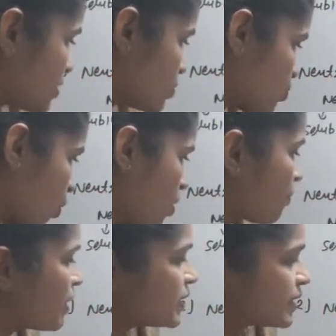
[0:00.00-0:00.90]
strong
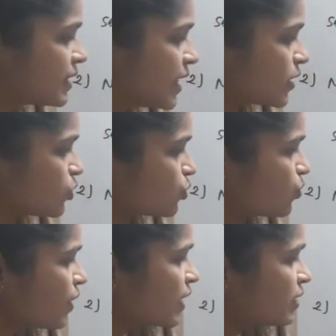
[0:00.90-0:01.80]
base react
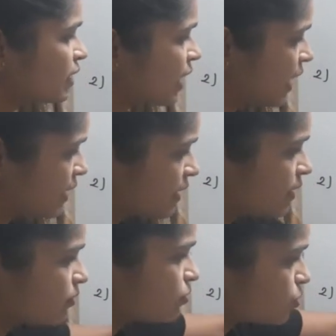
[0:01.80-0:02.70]
together and
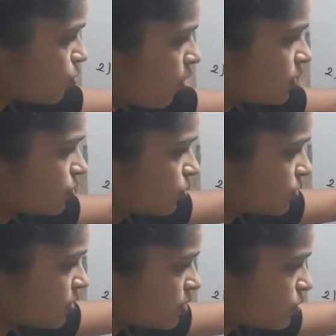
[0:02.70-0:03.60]
give salt. So
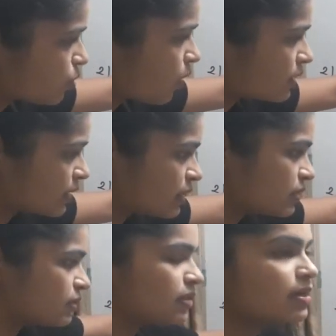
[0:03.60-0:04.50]
this salt
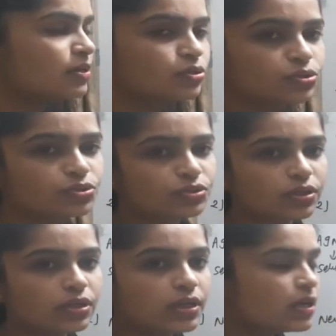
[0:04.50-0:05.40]
is the neutral.
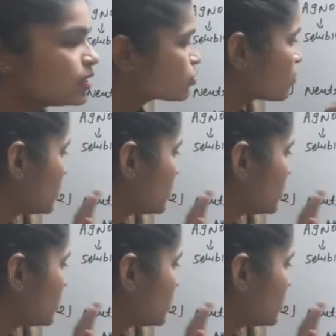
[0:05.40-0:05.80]
So